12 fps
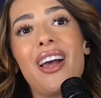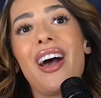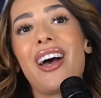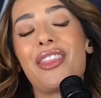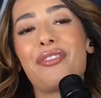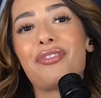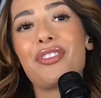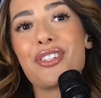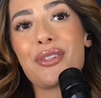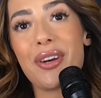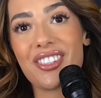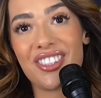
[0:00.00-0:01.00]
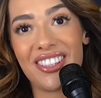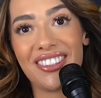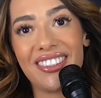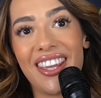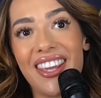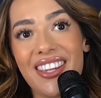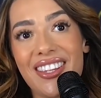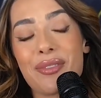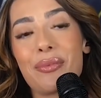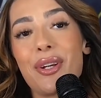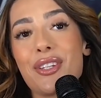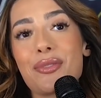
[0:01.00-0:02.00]
Uh, the first question is
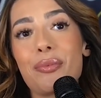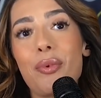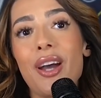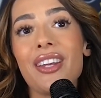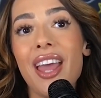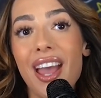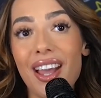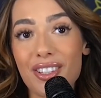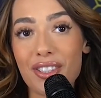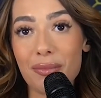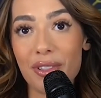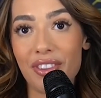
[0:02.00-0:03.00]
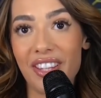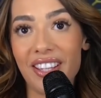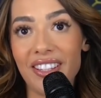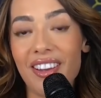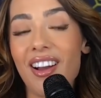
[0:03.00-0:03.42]
What is one actionable thing